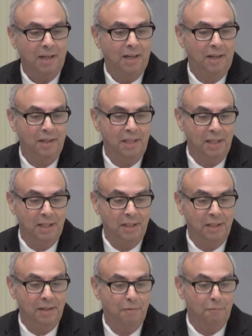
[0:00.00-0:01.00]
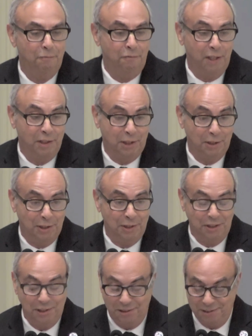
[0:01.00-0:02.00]
Again,
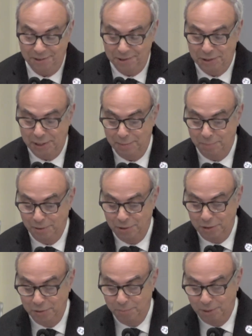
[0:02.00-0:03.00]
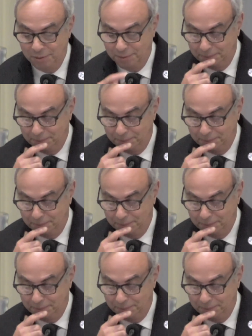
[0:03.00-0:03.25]
vintage Sandberg humor.